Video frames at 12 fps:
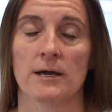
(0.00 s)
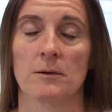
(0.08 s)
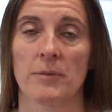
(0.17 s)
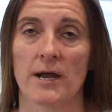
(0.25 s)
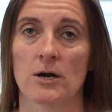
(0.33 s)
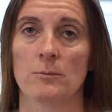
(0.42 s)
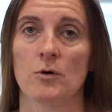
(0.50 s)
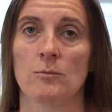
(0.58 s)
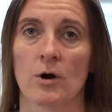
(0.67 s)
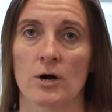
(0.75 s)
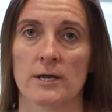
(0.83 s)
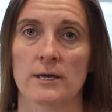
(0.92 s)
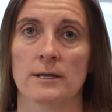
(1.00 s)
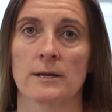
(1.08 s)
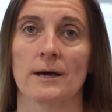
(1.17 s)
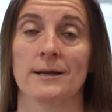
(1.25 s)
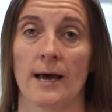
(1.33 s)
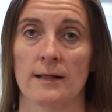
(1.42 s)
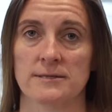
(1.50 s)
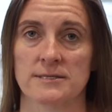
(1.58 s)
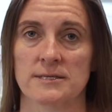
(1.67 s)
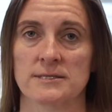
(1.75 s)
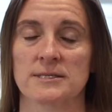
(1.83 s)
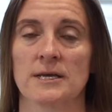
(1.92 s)
a comparable market
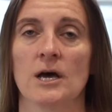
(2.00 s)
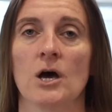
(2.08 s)
analysis.